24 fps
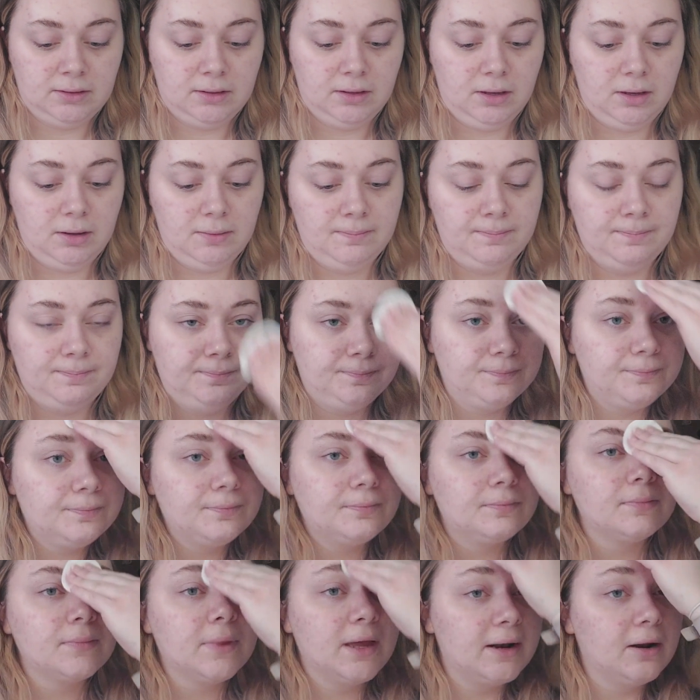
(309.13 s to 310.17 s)
Um,
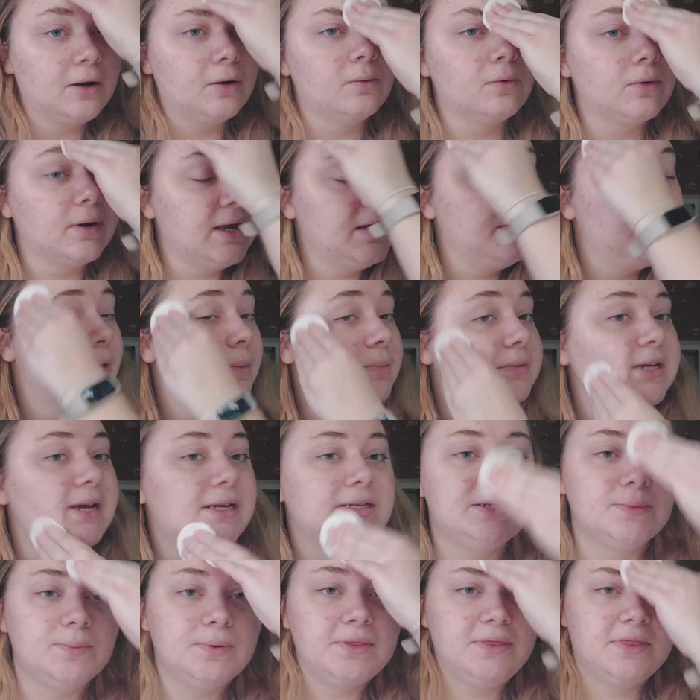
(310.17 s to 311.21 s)
and I will keep you
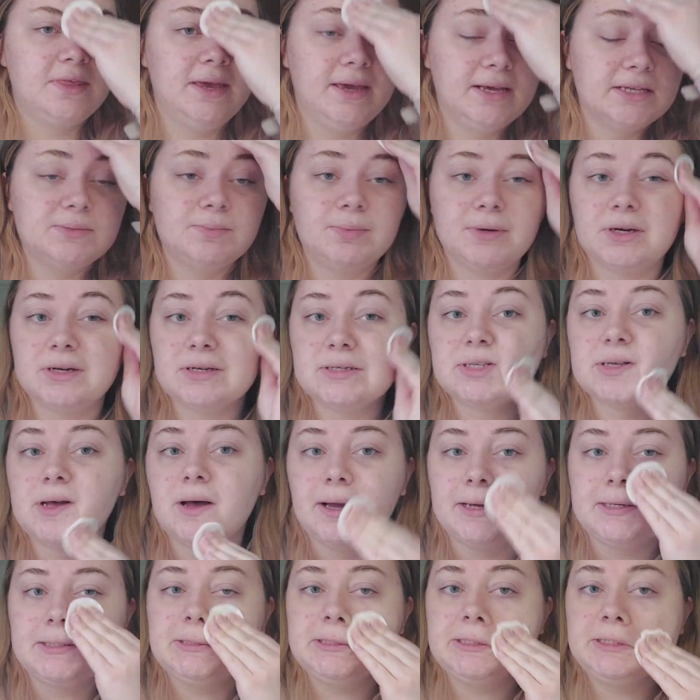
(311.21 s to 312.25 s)
updated with this, because
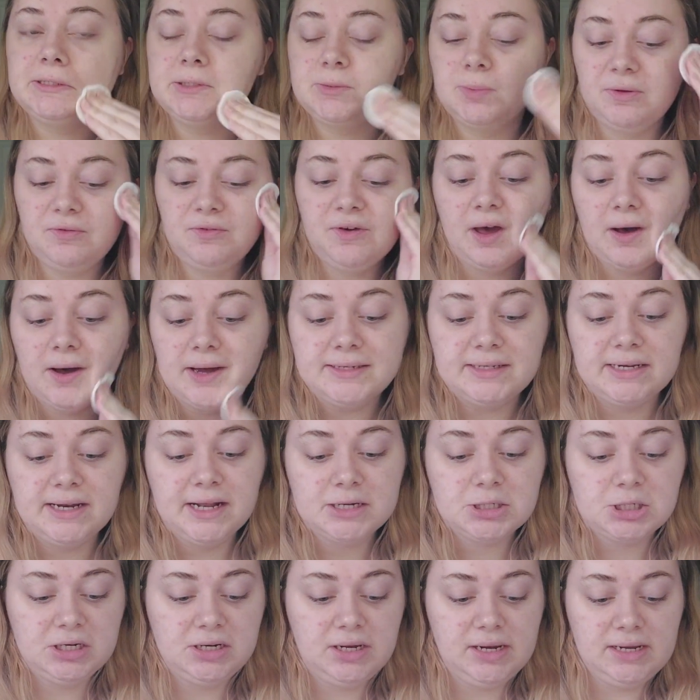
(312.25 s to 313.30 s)
I did, to be fair, I did
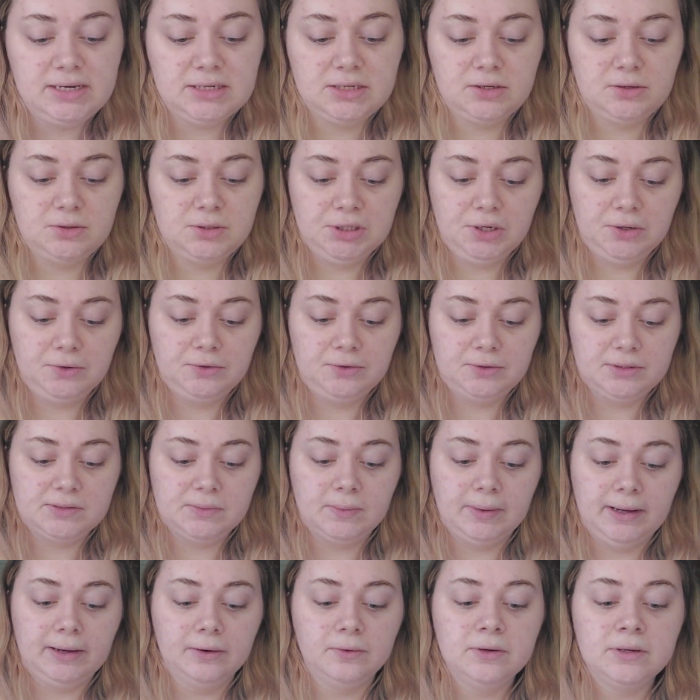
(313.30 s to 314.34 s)
actually need a new toner as
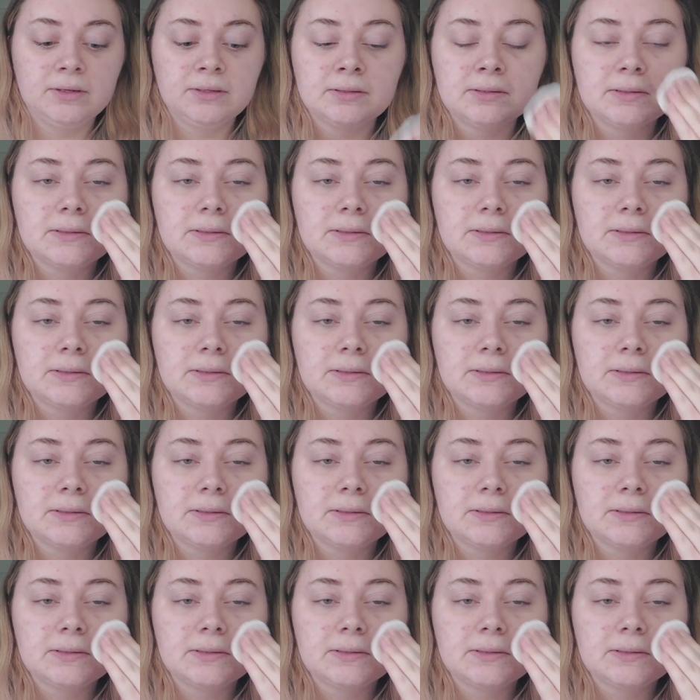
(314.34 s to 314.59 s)
well.